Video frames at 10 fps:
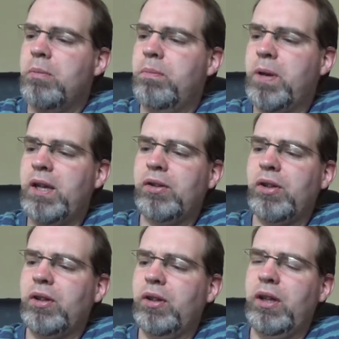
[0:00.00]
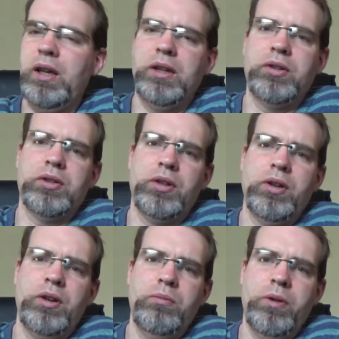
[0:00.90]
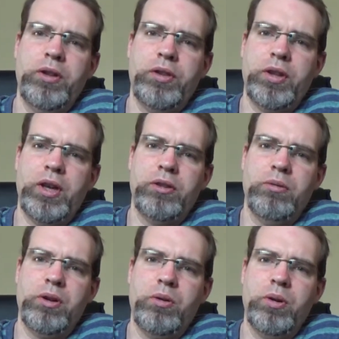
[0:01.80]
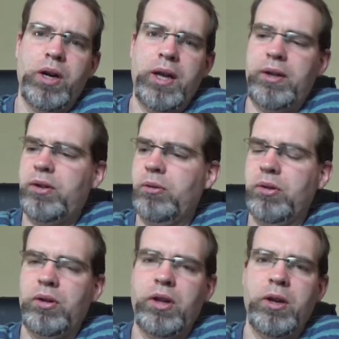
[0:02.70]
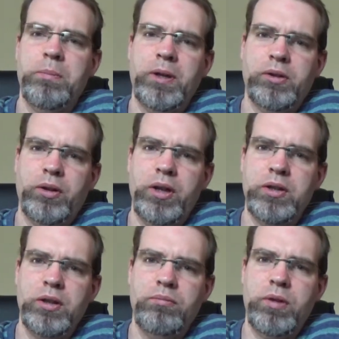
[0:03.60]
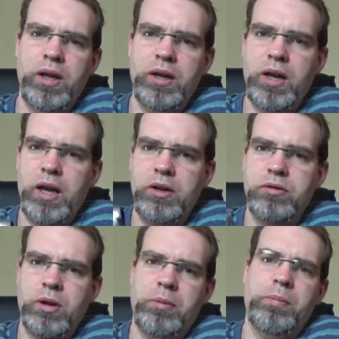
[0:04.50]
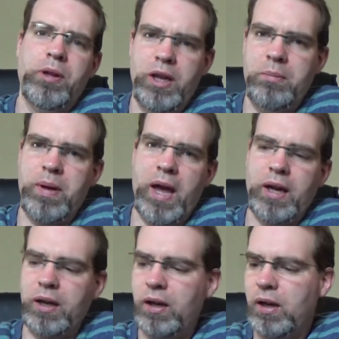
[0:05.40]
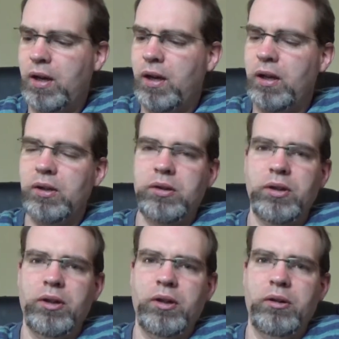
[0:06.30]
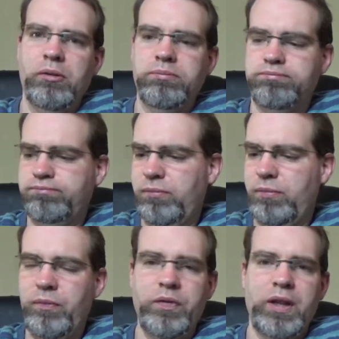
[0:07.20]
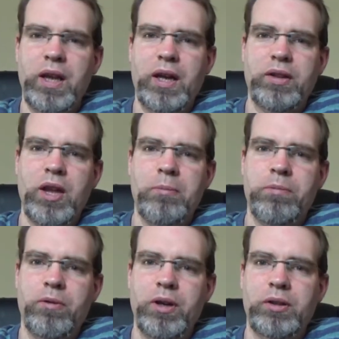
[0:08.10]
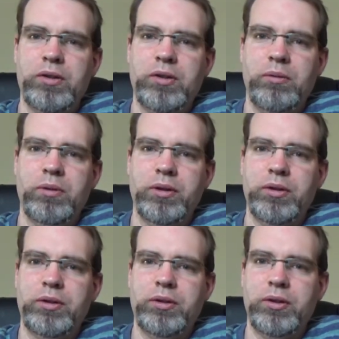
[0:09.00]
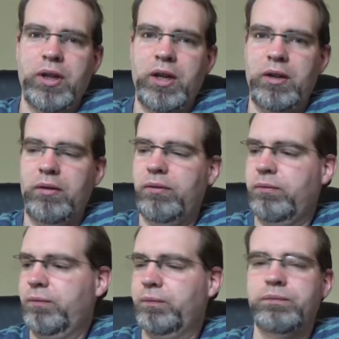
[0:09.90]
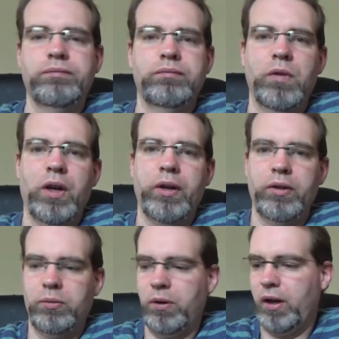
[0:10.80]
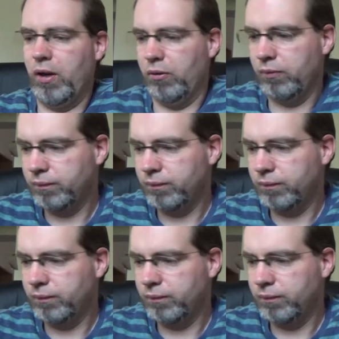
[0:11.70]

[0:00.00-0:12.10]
Basically, it started with the record heads. There was a lot of pixelation. Then it had trouble playing back. So, yeah, at that point, it was kind of on its way out.